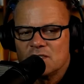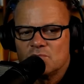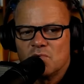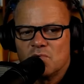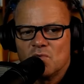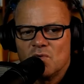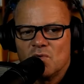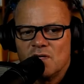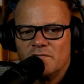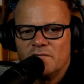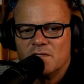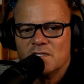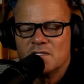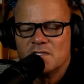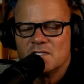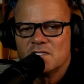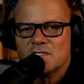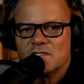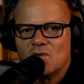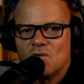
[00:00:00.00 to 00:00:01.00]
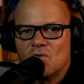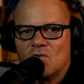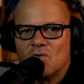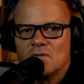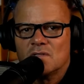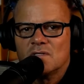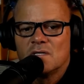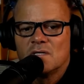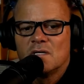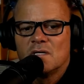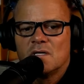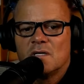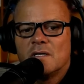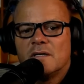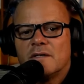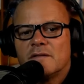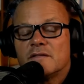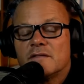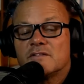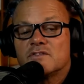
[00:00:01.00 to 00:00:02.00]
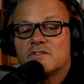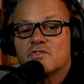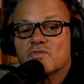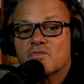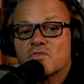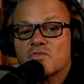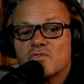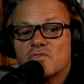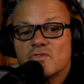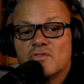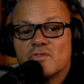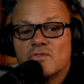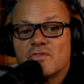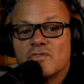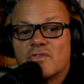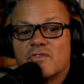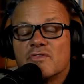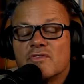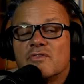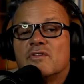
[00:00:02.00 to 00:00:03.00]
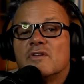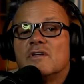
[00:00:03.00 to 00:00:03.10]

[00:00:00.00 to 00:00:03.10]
But what if you just told the truth?